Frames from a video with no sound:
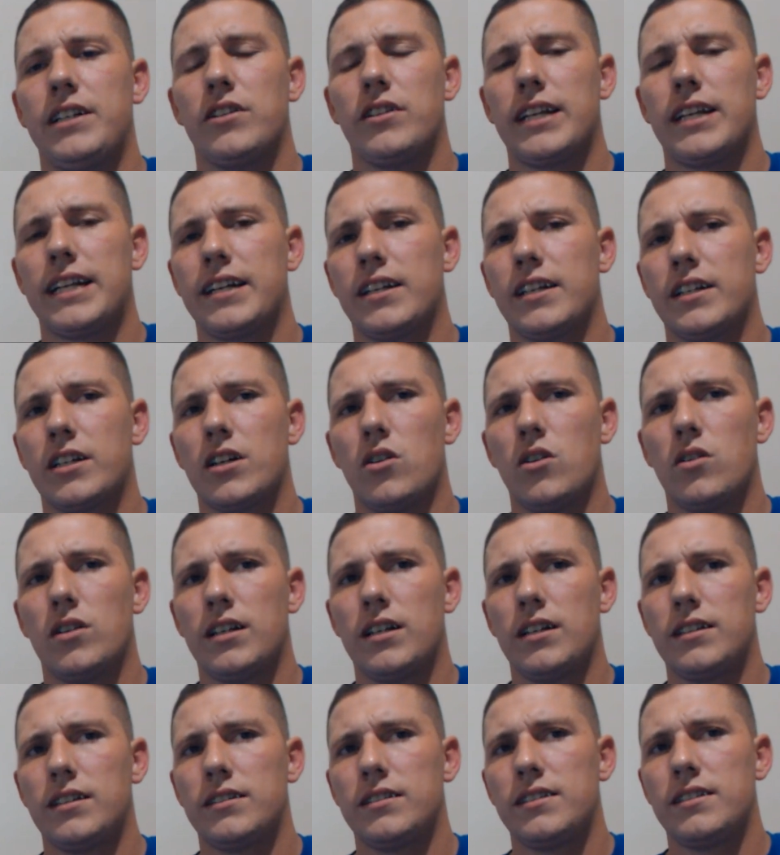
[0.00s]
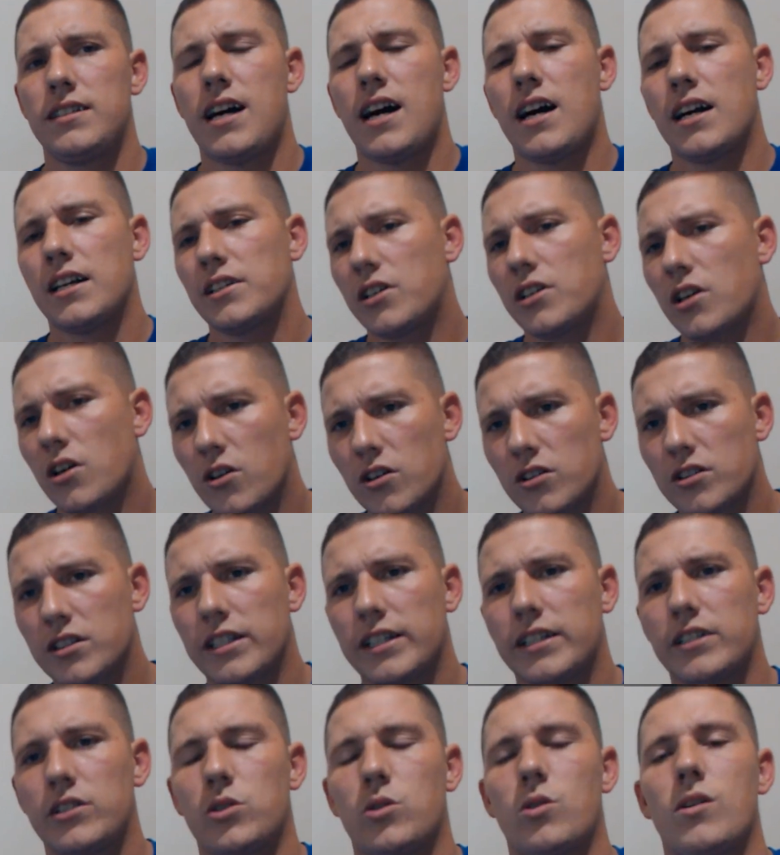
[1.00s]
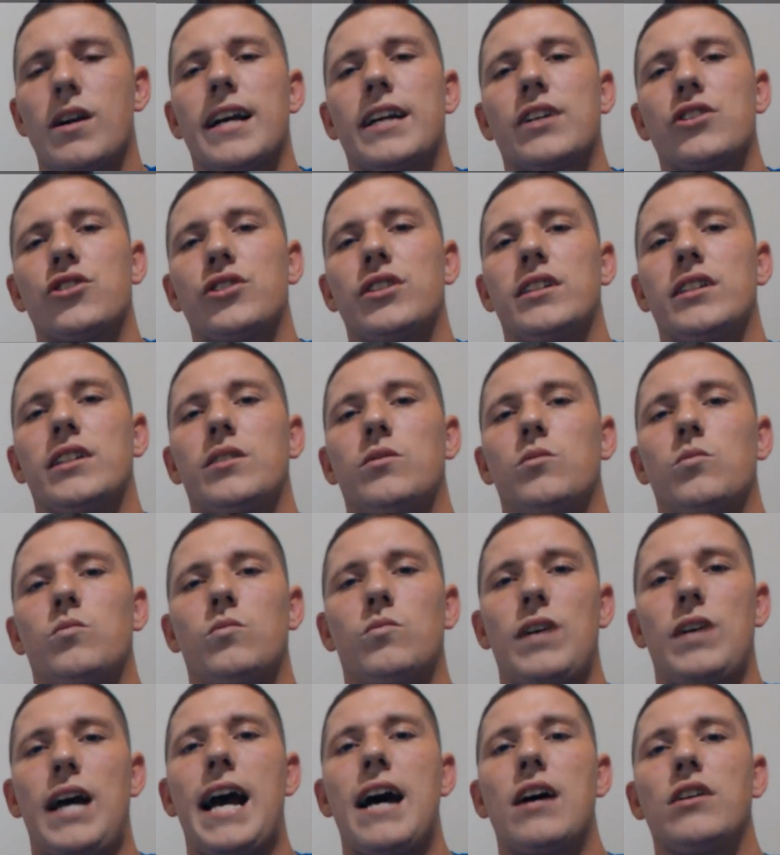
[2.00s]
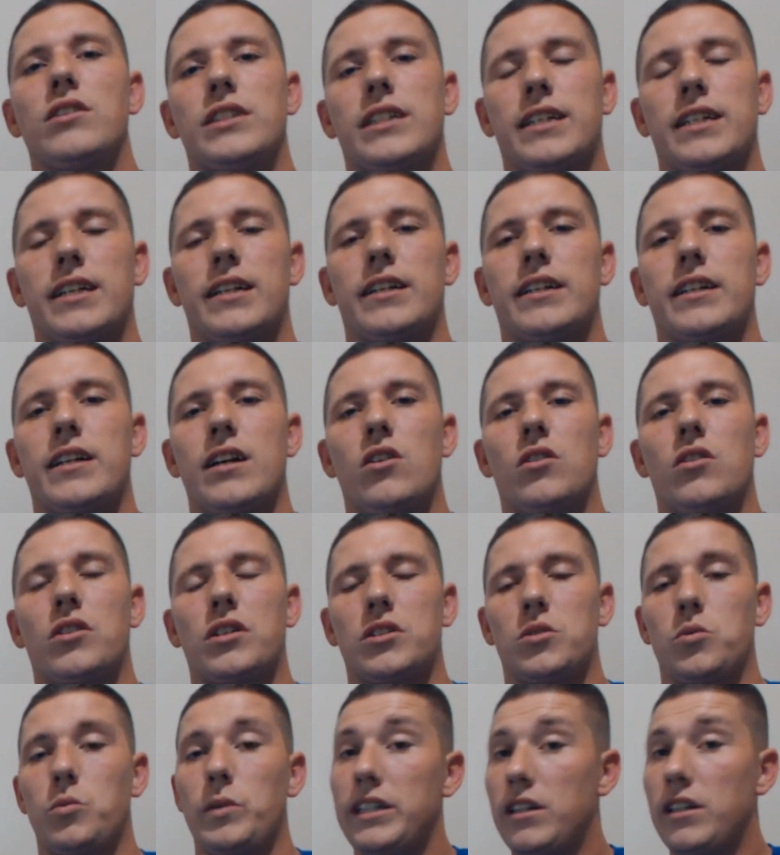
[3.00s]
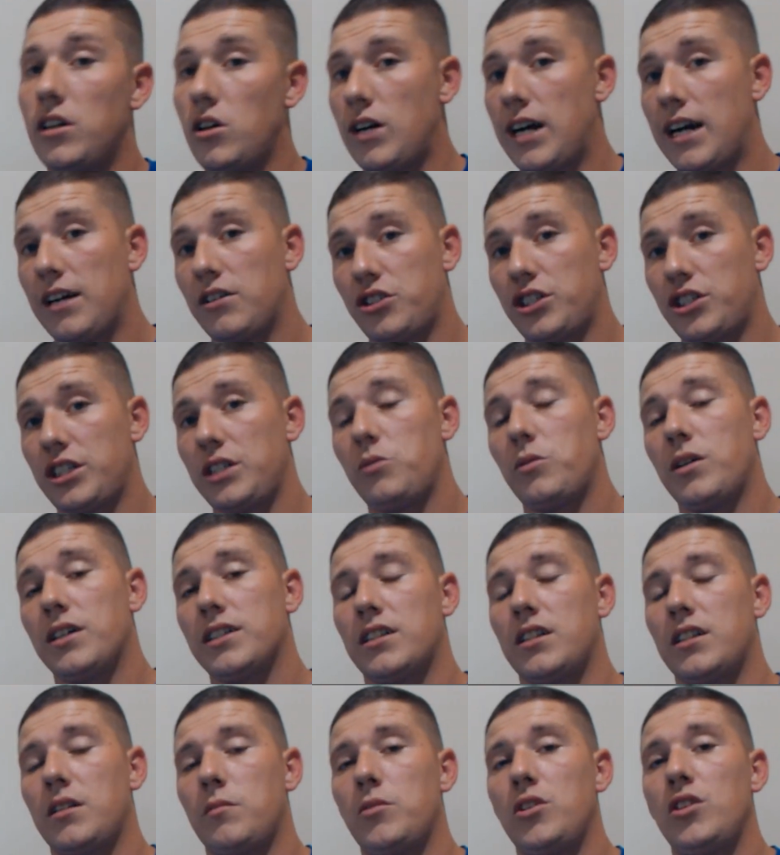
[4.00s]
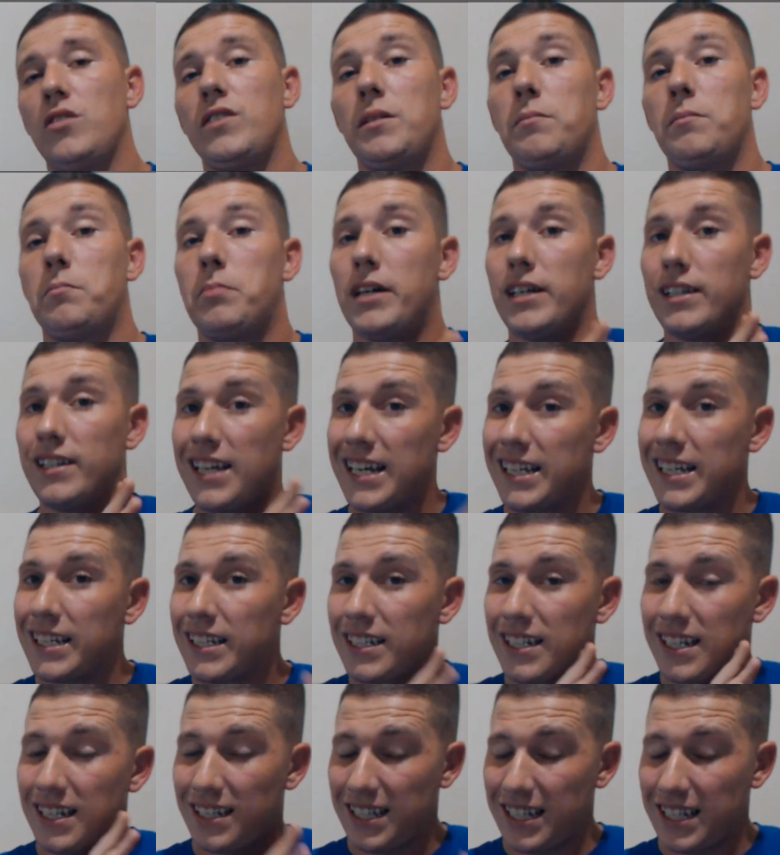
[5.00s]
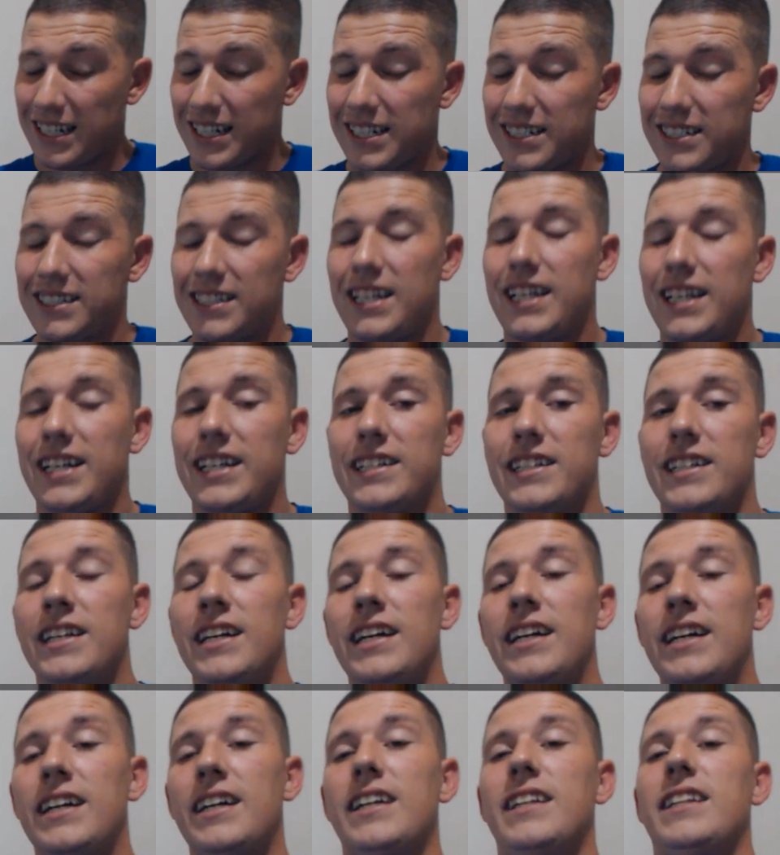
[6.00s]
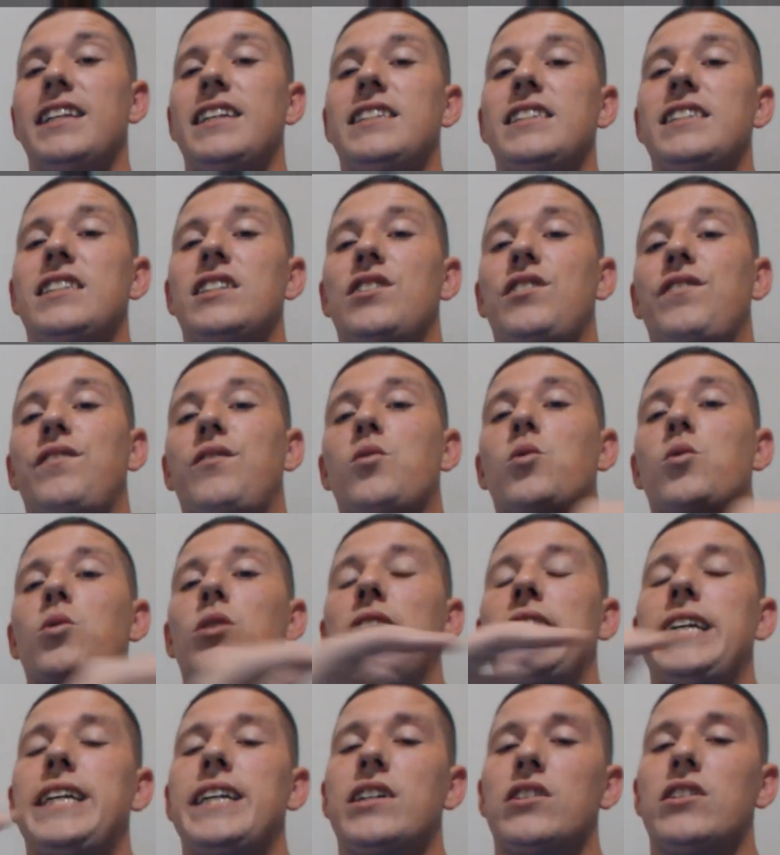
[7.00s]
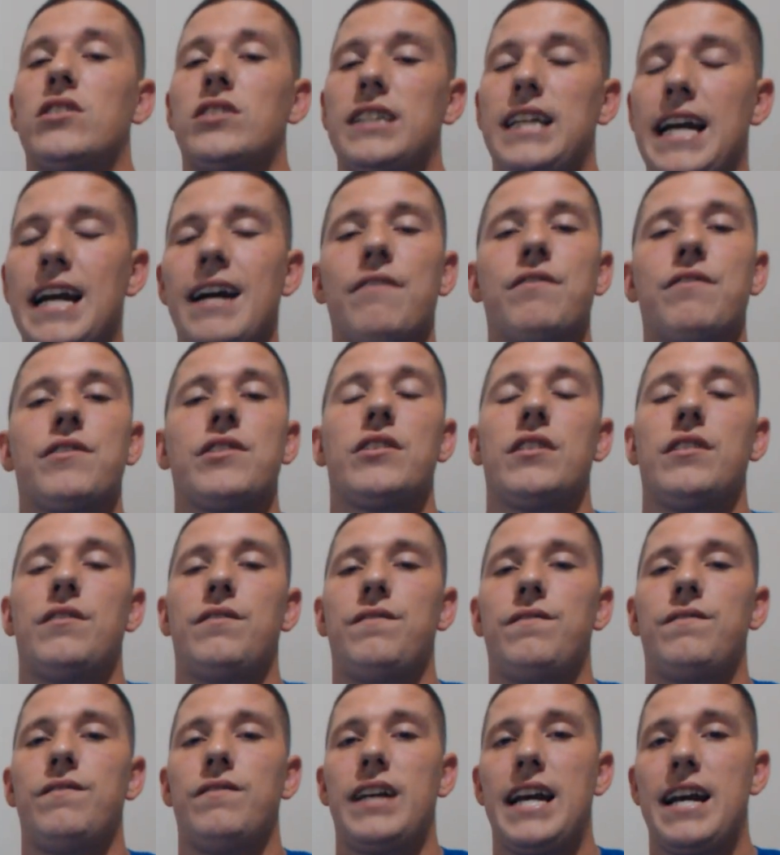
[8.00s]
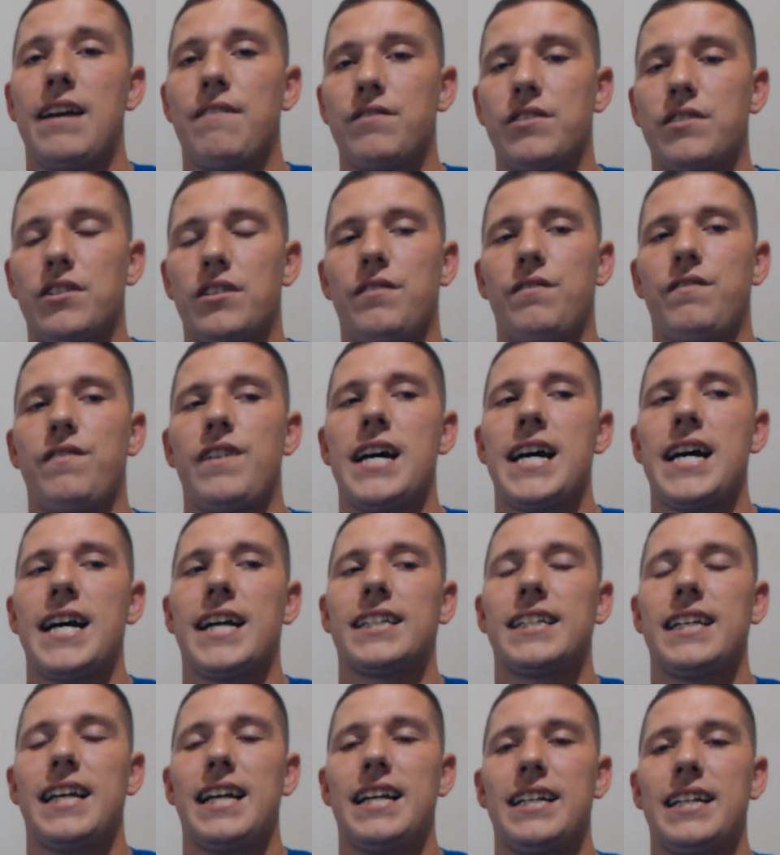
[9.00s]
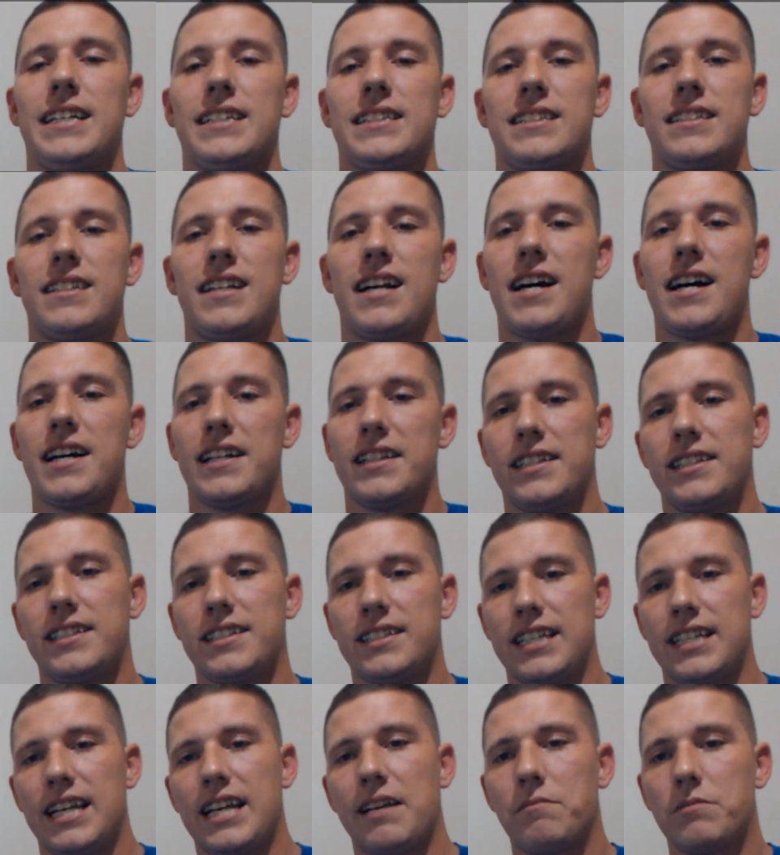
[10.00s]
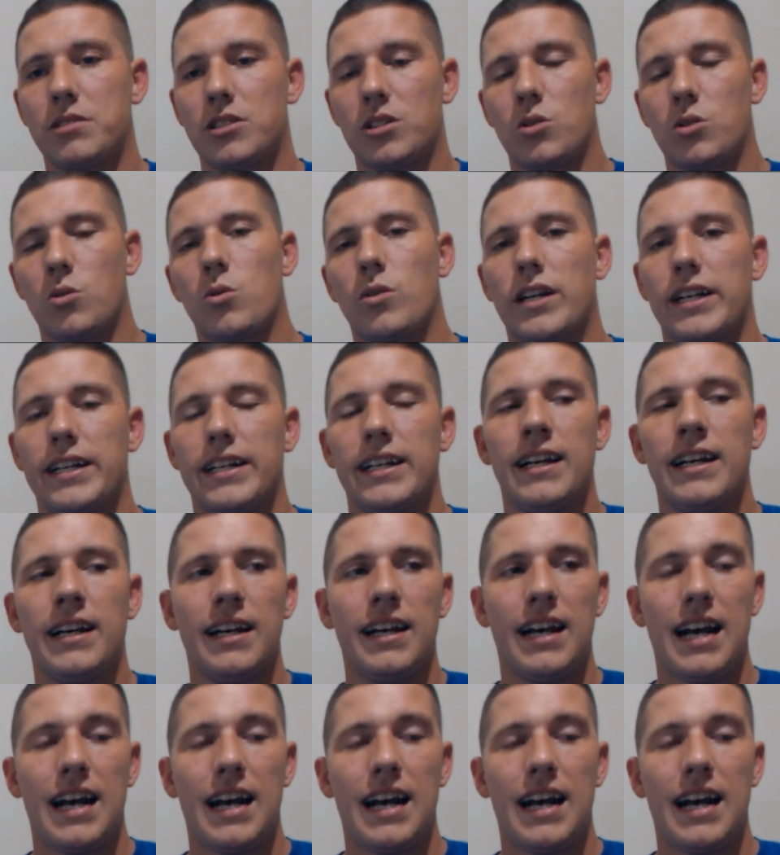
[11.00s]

Are they going to go in a non-cursing direction? How's it going to go? Because we know how she was in the movie, but like I said, this is 40 years after the fact, and it's not the same story.